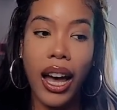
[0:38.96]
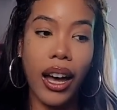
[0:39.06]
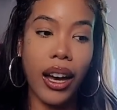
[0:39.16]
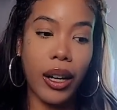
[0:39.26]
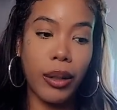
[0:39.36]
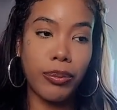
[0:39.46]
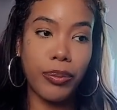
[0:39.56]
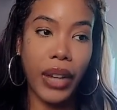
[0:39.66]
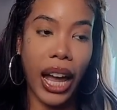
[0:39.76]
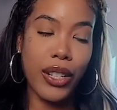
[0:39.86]

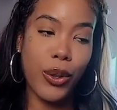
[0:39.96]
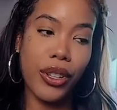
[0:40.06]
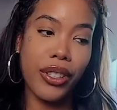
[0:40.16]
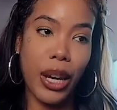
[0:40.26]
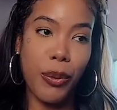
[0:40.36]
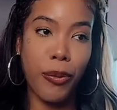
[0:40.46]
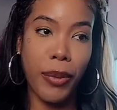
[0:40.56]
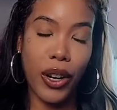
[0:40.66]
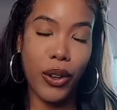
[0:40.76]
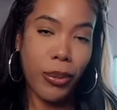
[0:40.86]
I do the same with
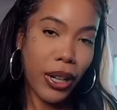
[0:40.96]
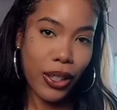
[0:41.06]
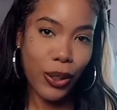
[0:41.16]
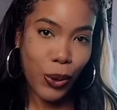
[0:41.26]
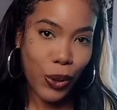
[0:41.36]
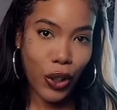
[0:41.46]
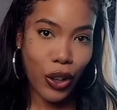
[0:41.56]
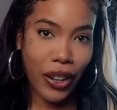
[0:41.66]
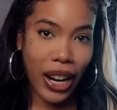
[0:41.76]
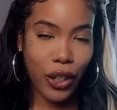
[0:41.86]
my own personal
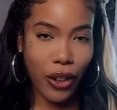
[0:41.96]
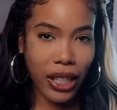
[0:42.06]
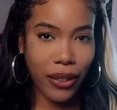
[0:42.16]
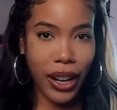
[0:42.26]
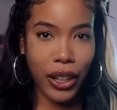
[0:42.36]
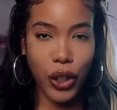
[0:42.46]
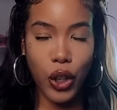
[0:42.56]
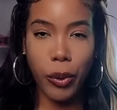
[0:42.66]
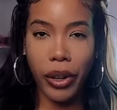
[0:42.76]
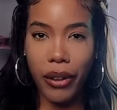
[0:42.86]
story. I try to find the
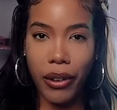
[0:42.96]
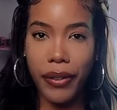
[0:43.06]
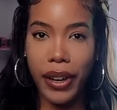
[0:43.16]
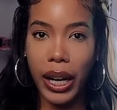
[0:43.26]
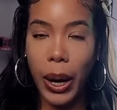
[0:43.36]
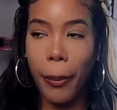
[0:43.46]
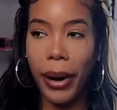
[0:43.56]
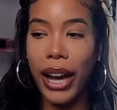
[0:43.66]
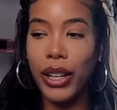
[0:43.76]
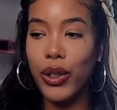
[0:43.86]
humor in everything,
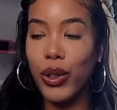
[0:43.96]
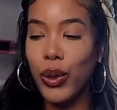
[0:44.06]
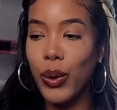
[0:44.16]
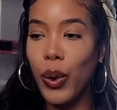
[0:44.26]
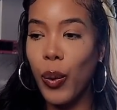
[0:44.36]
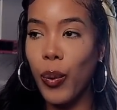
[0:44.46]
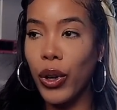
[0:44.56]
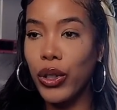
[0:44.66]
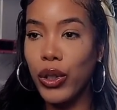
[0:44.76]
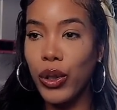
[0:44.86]
but I do
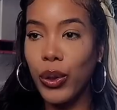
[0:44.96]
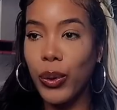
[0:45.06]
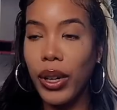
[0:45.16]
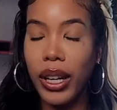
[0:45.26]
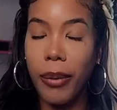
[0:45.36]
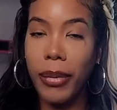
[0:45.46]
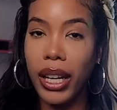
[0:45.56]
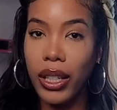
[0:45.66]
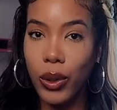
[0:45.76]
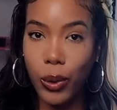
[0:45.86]
want to
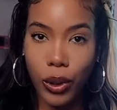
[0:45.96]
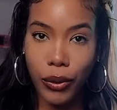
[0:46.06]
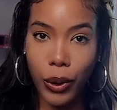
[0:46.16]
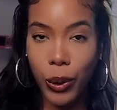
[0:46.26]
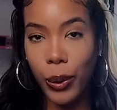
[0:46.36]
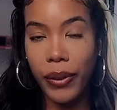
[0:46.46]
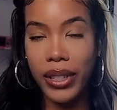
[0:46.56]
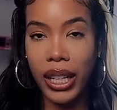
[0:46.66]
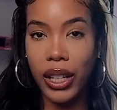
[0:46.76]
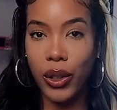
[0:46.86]
commend all of you who have
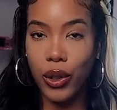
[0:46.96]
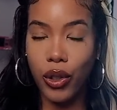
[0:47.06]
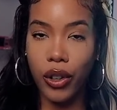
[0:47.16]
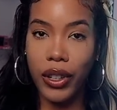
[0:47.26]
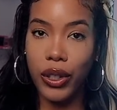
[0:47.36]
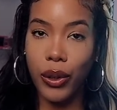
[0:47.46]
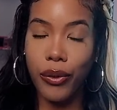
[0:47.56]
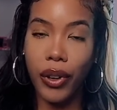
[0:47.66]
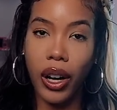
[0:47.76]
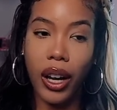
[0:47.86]
sent in your story so
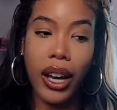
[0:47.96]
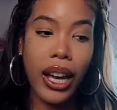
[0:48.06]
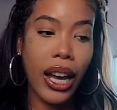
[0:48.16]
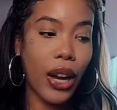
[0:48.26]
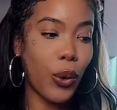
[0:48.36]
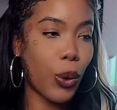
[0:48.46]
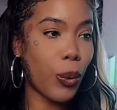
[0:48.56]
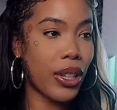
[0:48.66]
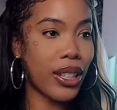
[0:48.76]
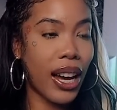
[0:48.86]
far and all the
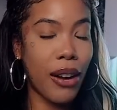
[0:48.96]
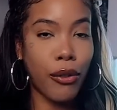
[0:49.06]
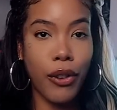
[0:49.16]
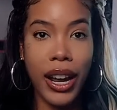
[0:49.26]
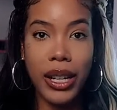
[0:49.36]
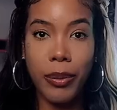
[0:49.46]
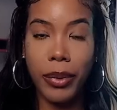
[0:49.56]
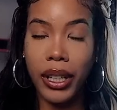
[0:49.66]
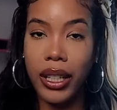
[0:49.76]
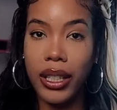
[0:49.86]
ones that I've read,
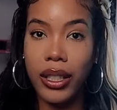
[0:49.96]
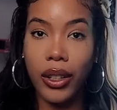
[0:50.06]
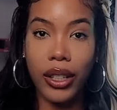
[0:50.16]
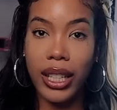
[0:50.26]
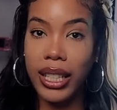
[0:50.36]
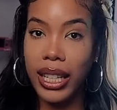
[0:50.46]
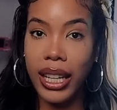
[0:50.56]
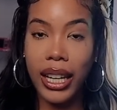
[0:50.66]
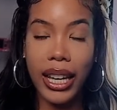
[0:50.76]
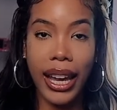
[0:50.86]
because
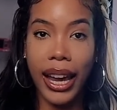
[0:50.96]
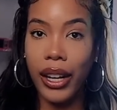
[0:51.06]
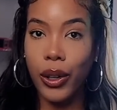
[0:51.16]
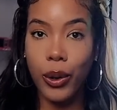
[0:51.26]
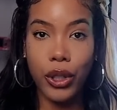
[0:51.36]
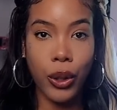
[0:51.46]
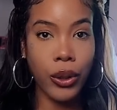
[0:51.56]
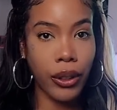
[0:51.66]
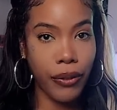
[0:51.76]
honestly, it ain't no joke.